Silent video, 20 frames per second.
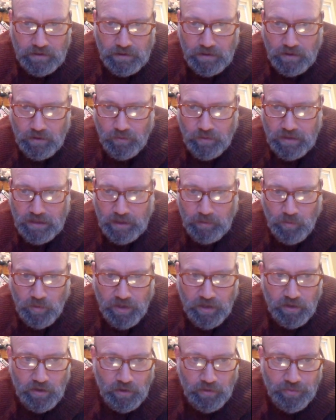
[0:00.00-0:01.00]
Okay, I'm
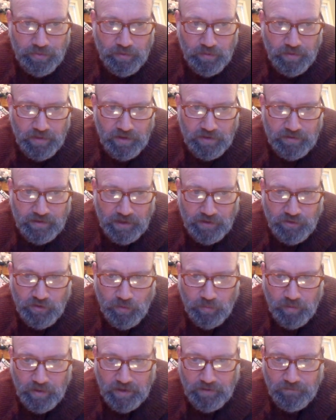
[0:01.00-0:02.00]
going to go through this
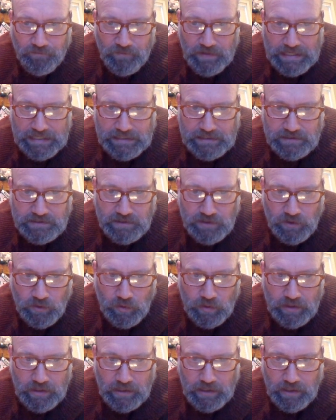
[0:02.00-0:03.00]
section really fast. You
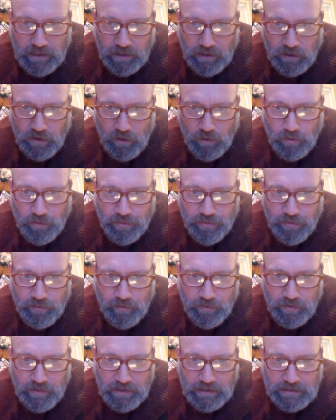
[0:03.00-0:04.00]
can go
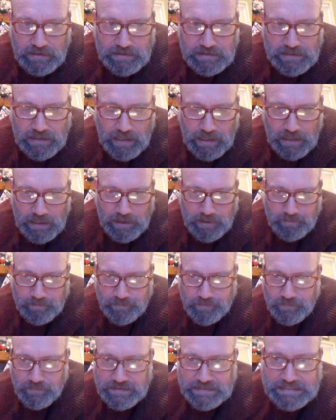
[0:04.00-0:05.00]
through these
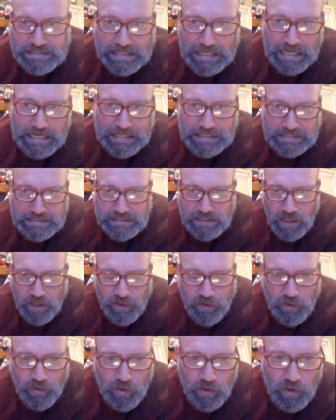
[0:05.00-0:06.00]
slides
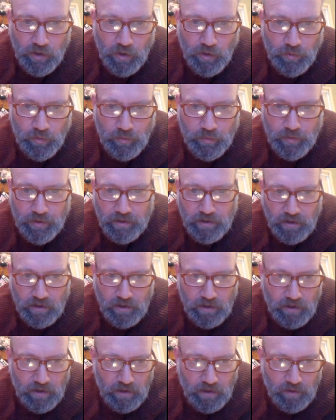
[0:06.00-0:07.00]
on your own,
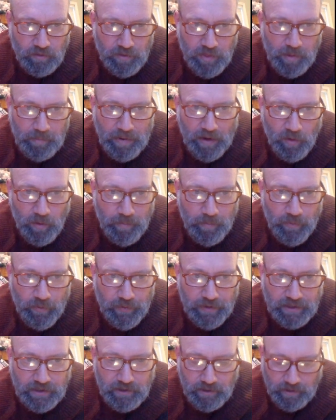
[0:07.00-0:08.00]
the
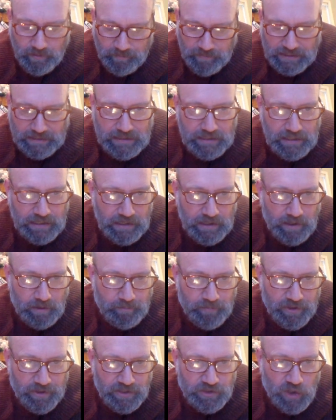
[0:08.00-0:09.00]
PowerPoint, but the
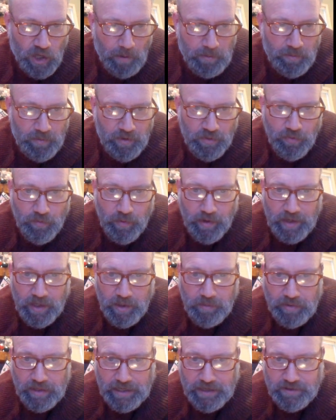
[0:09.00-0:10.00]
British Commonwealth
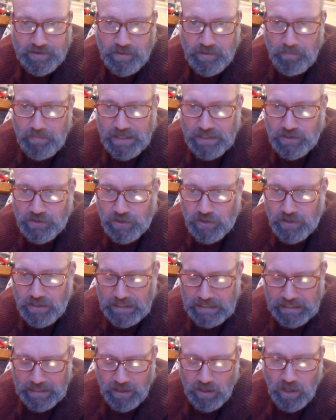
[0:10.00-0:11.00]
Training Plan is a major
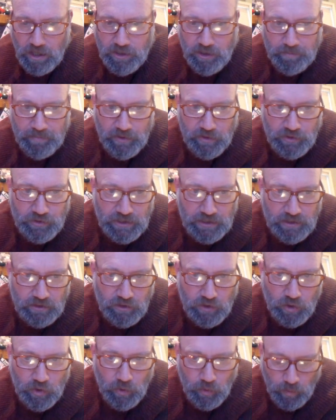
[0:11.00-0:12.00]
Canadian contribution
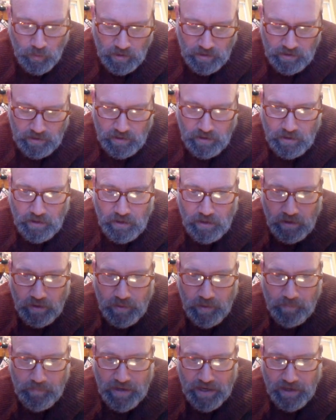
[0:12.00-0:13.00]
to
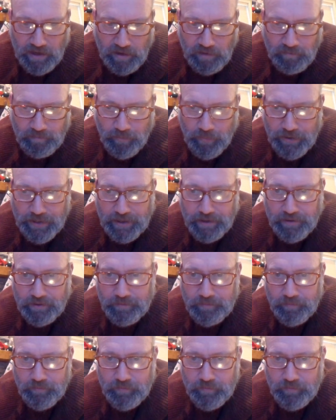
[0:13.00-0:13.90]
the Battle of Britain.